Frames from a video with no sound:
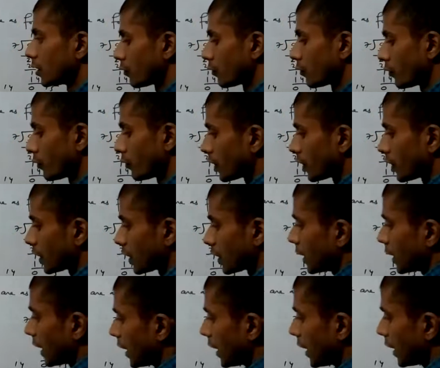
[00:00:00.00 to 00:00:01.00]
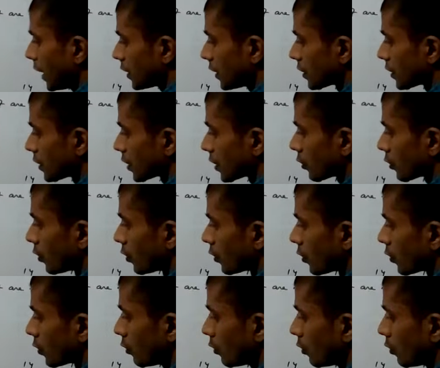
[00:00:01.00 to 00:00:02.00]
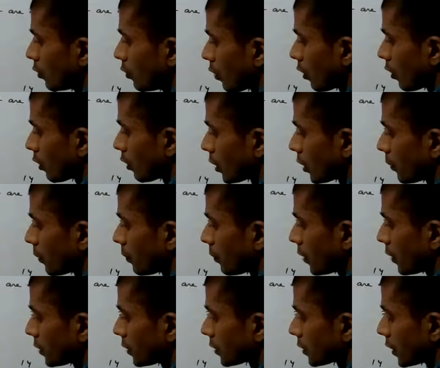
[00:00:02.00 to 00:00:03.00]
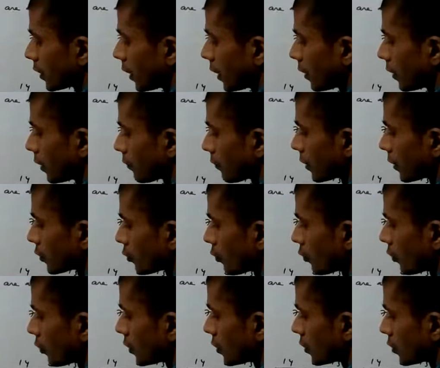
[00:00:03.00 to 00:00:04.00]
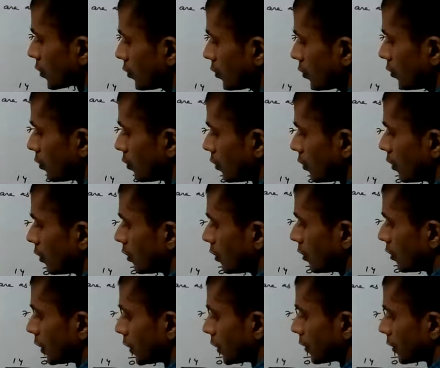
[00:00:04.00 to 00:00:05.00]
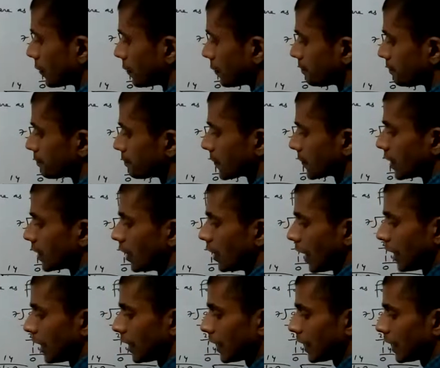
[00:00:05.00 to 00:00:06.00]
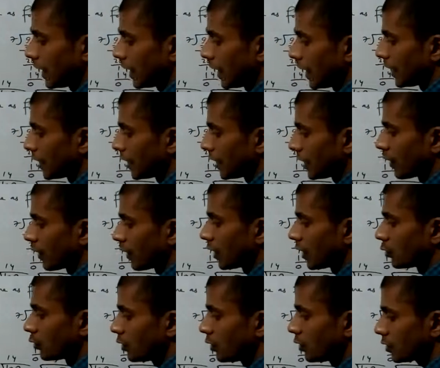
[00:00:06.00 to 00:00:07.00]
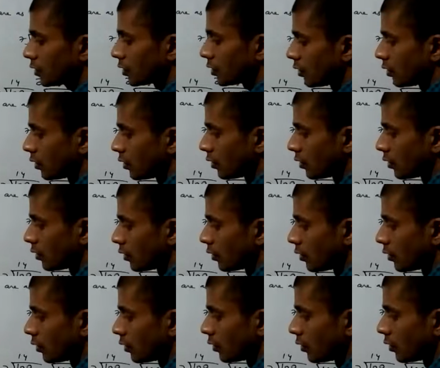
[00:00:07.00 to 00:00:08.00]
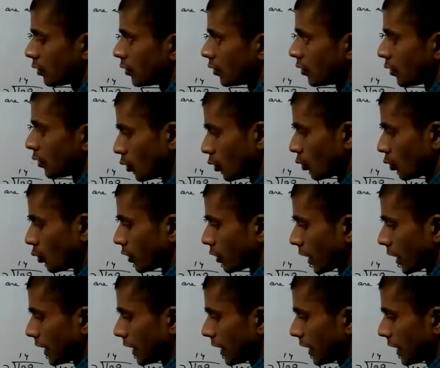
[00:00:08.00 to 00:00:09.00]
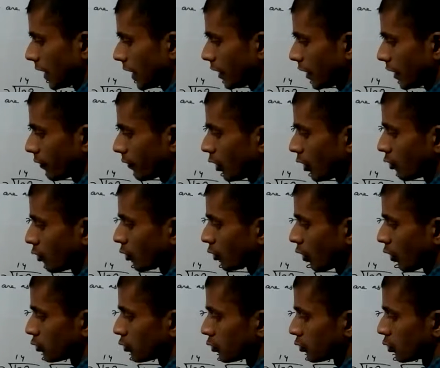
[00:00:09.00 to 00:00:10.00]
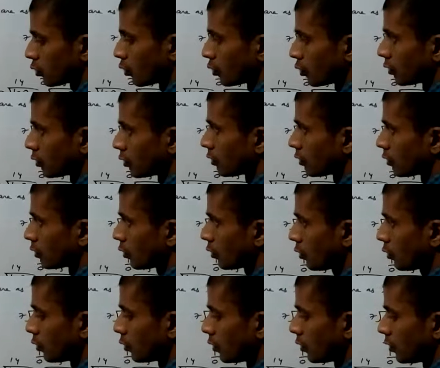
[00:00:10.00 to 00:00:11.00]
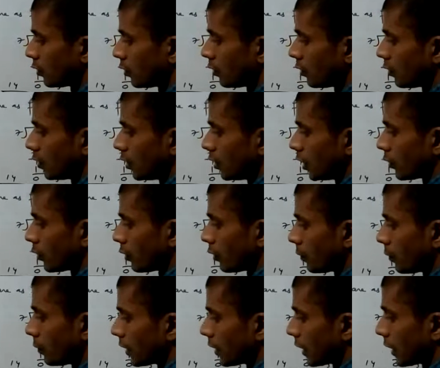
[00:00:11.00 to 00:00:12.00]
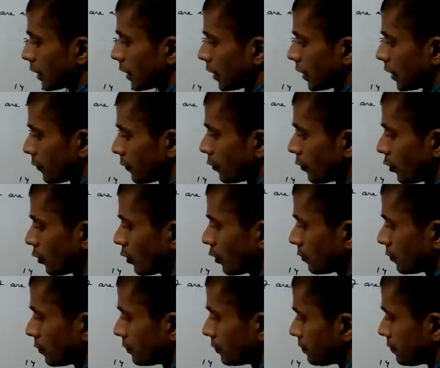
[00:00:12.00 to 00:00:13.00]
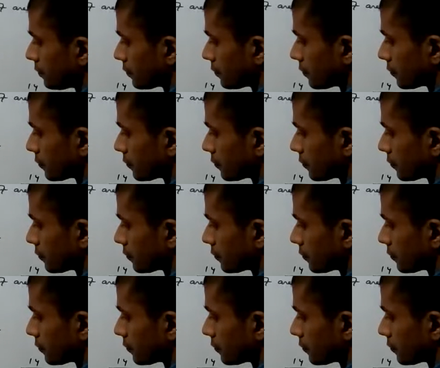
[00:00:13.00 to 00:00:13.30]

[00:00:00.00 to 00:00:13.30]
Then we will get an is equal to what? A plus n minus 1 into d. And a and d value is known, and a n value is also known. No, it will be 994,